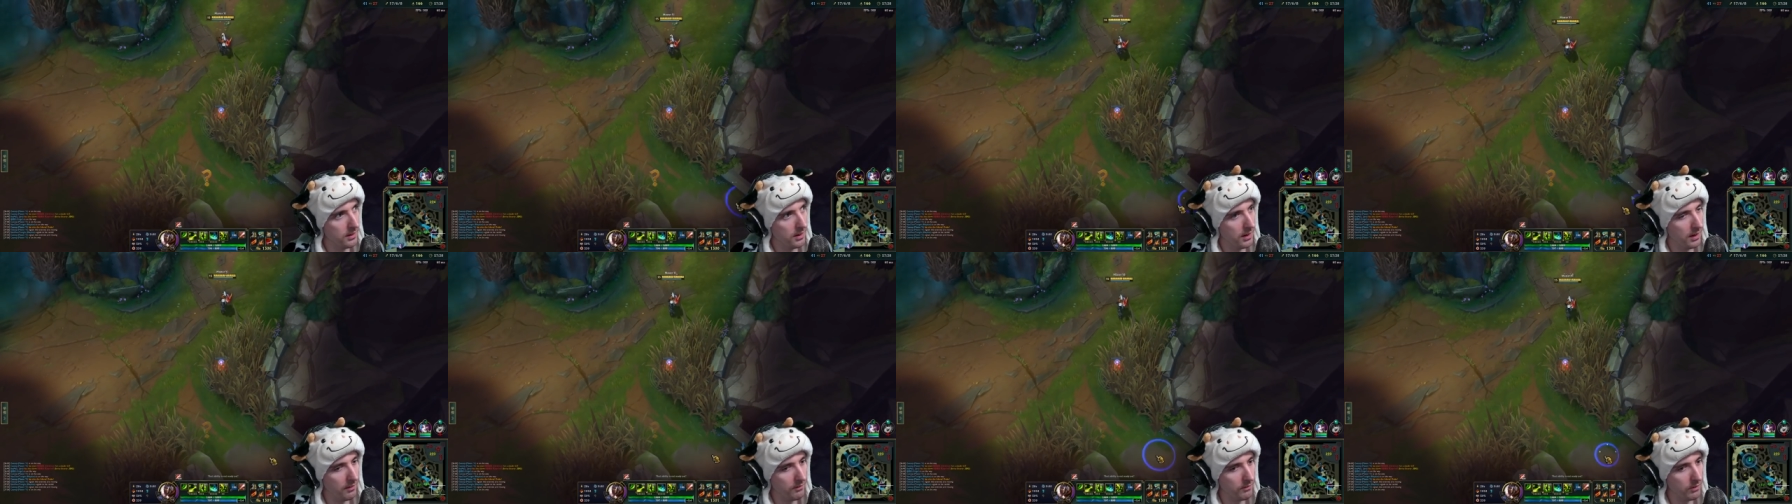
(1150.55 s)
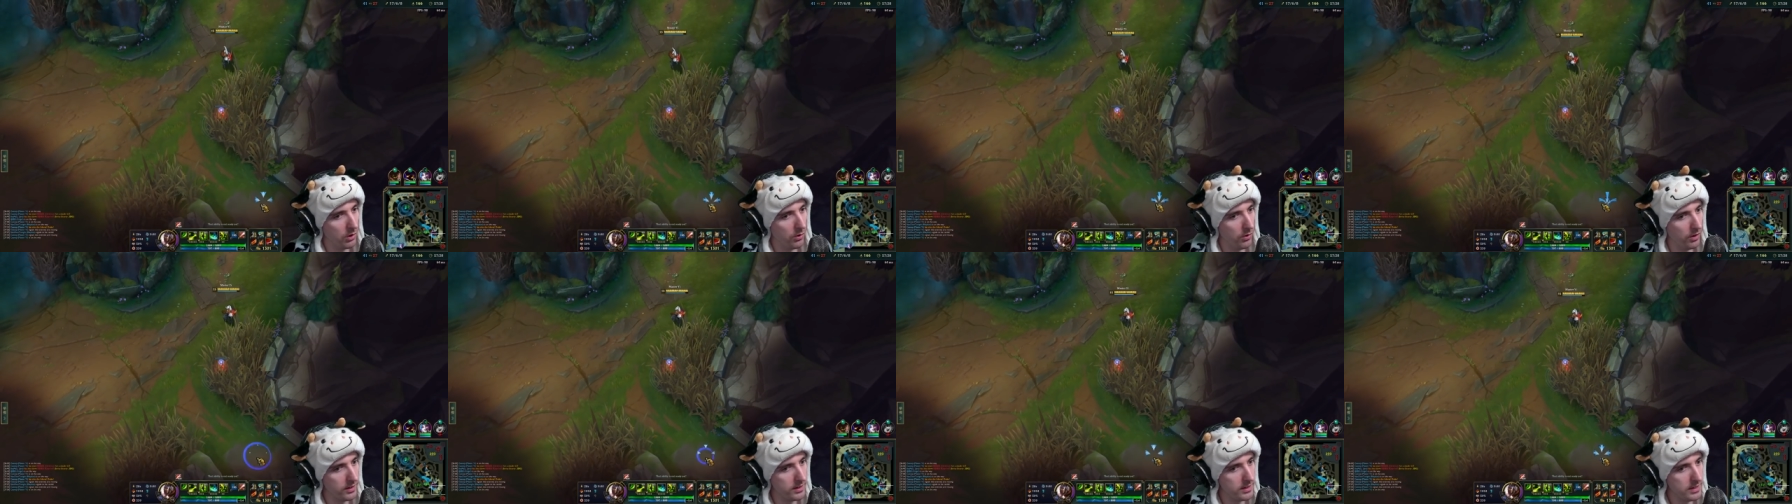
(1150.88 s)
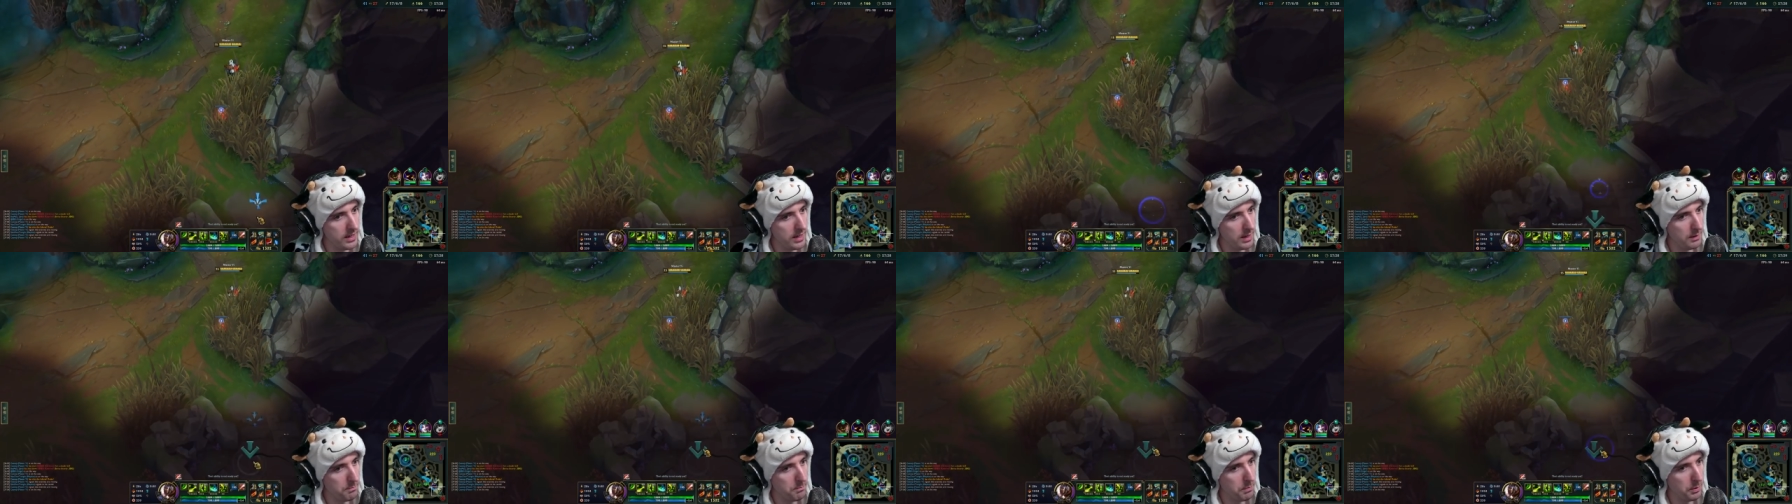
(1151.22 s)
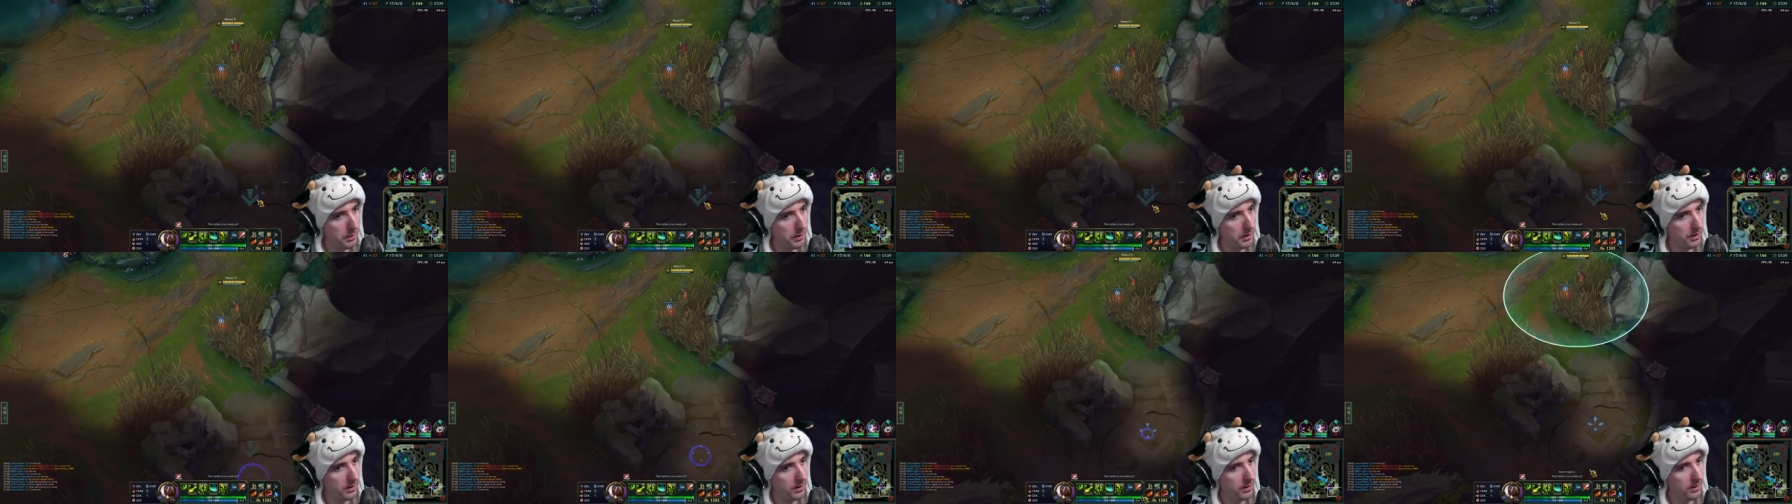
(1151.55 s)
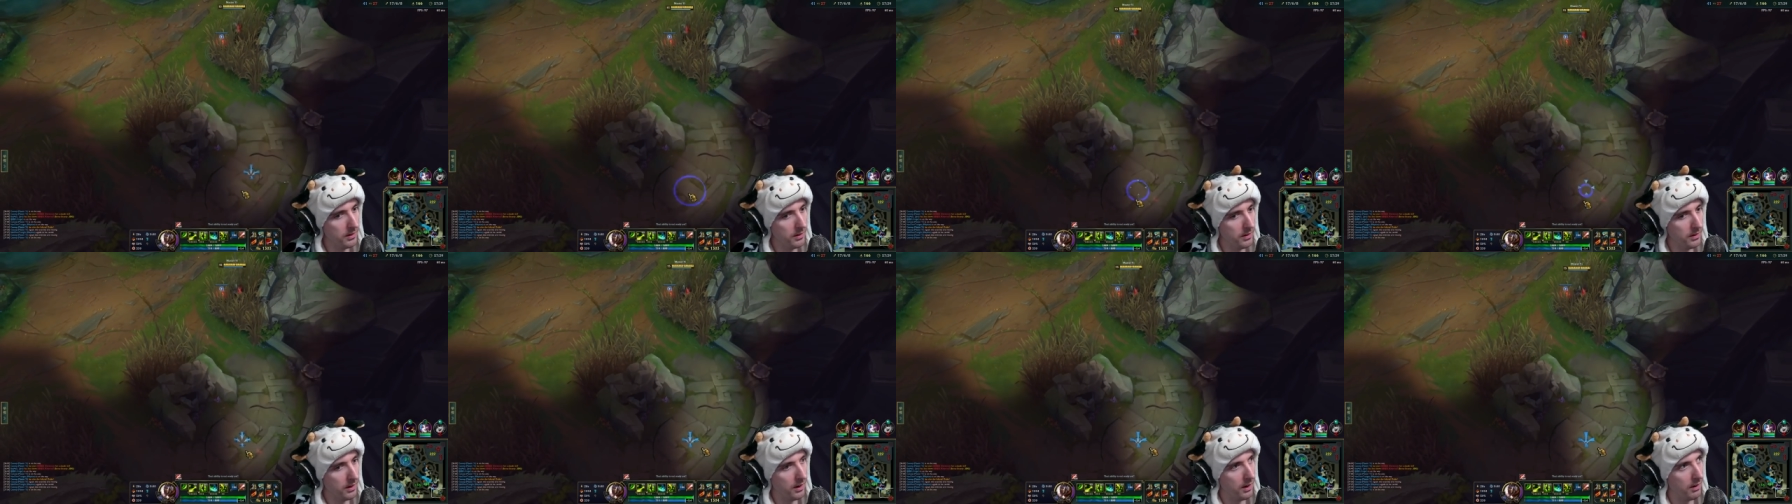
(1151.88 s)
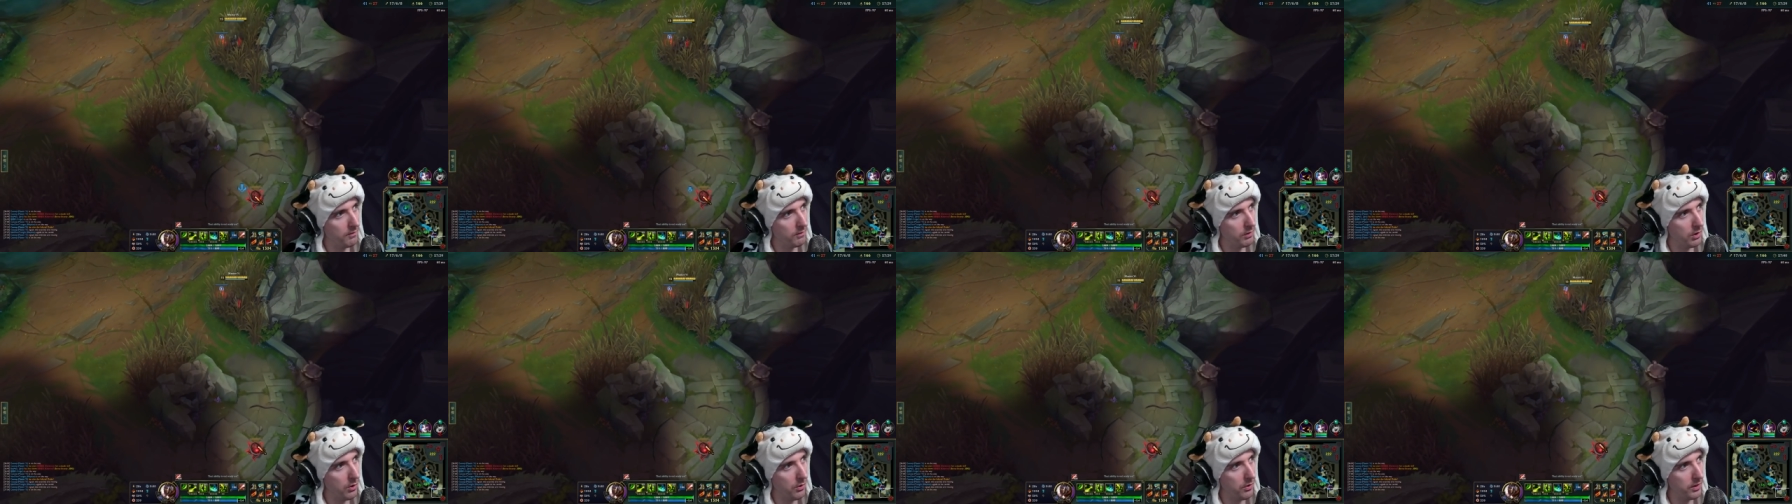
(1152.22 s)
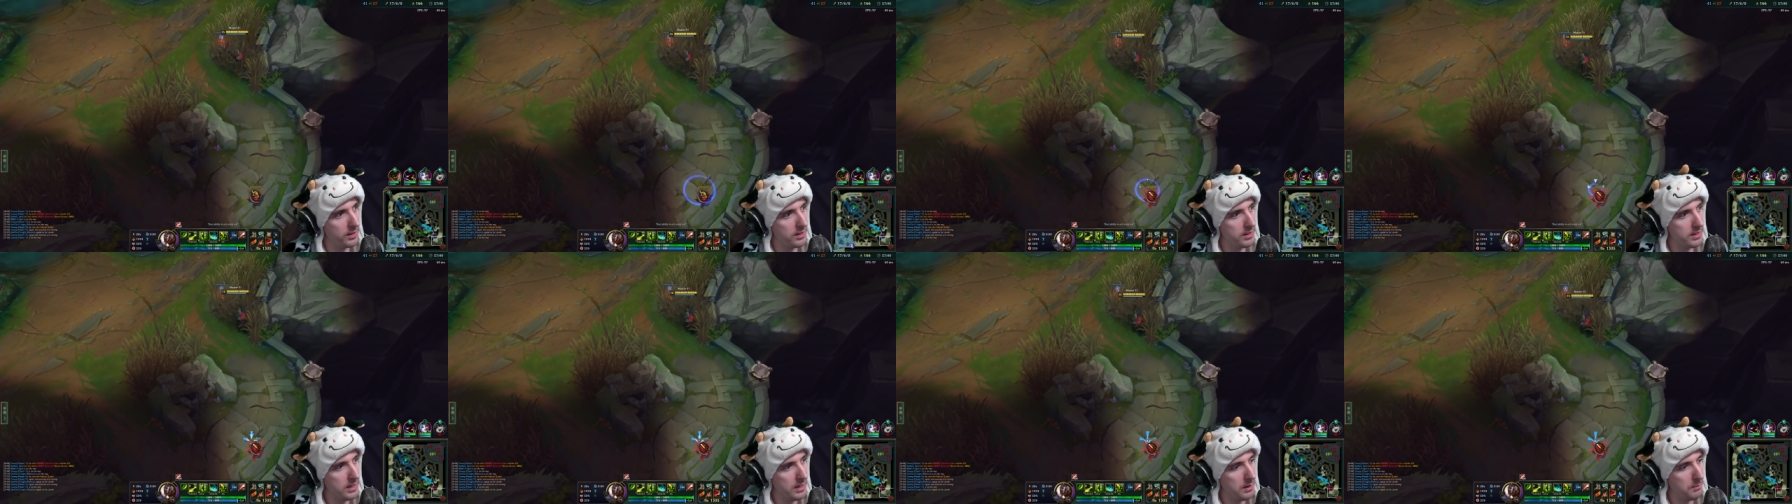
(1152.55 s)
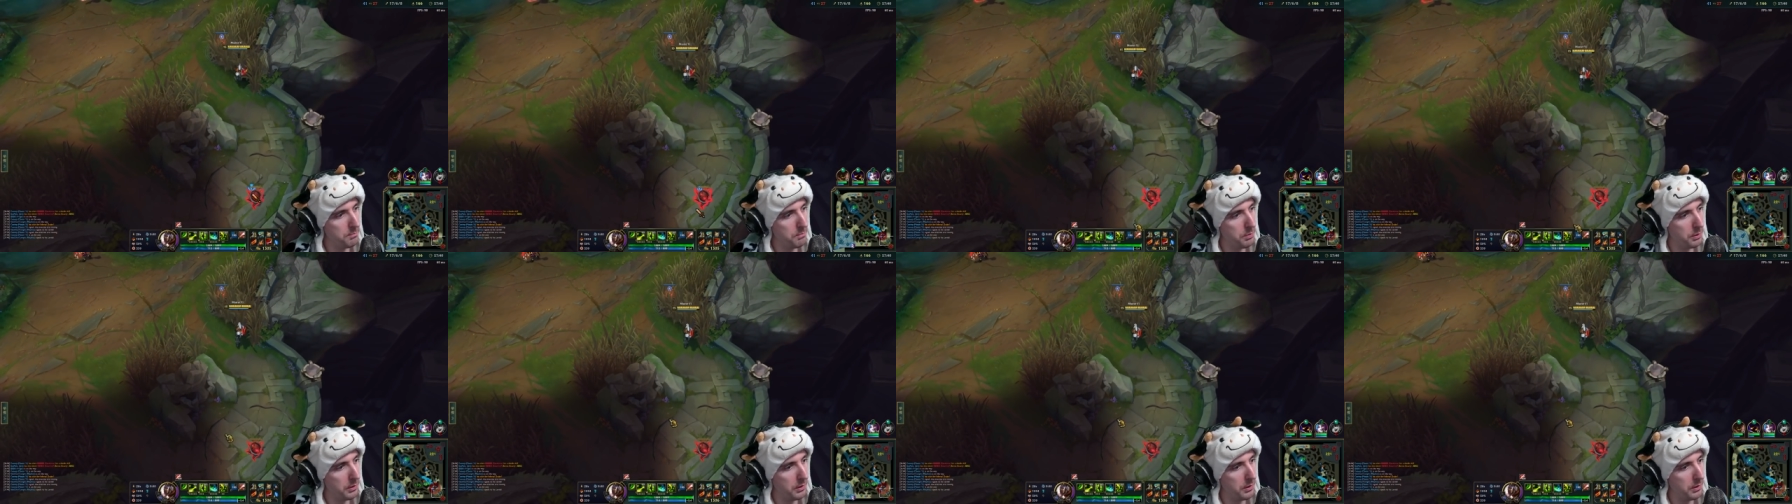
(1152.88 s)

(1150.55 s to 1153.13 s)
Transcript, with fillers: I'm going deep. I'm going deep.